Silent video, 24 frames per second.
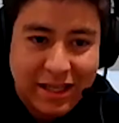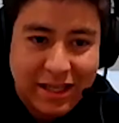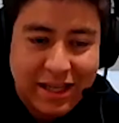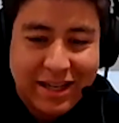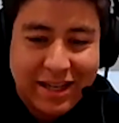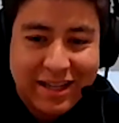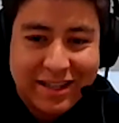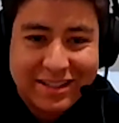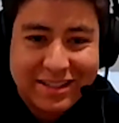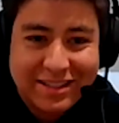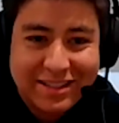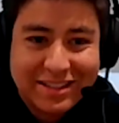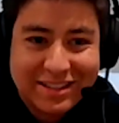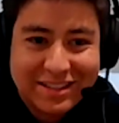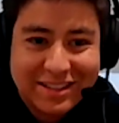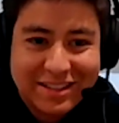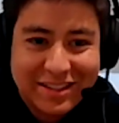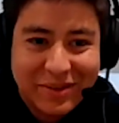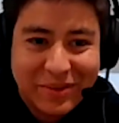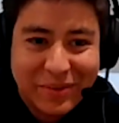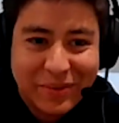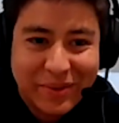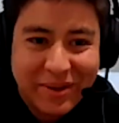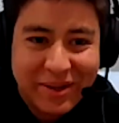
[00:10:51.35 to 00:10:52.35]
Yeah. Gotcha.
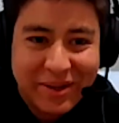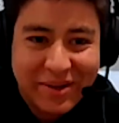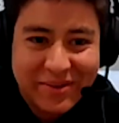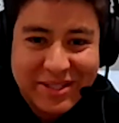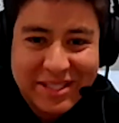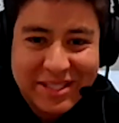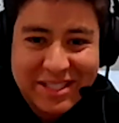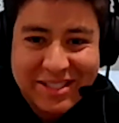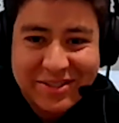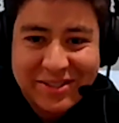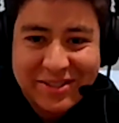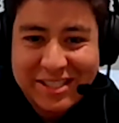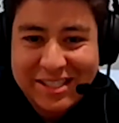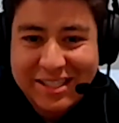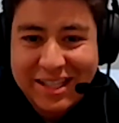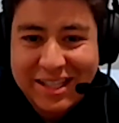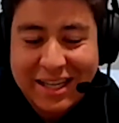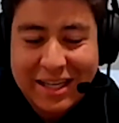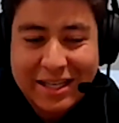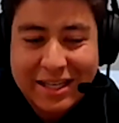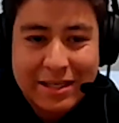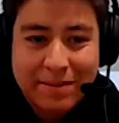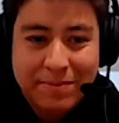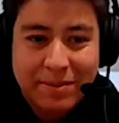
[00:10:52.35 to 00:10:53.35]
So we're always doing
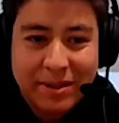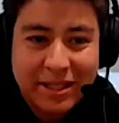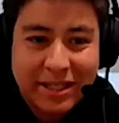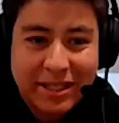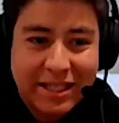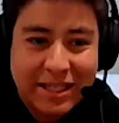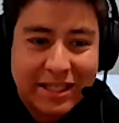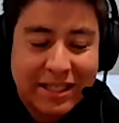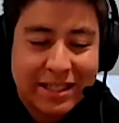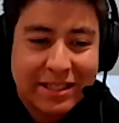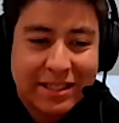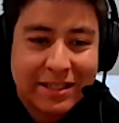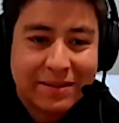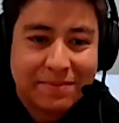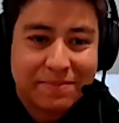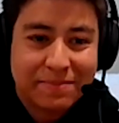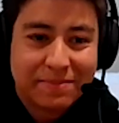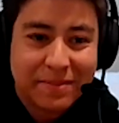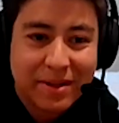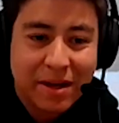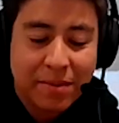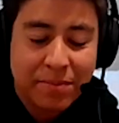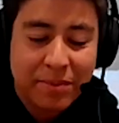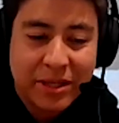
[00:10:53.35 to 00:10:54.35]
like debugging in
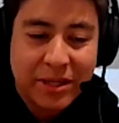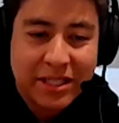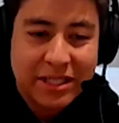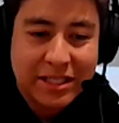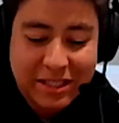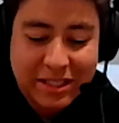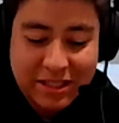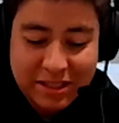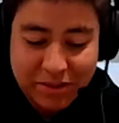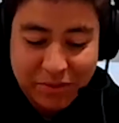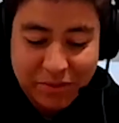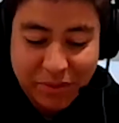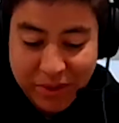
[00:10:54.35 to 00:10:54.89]
the operating system.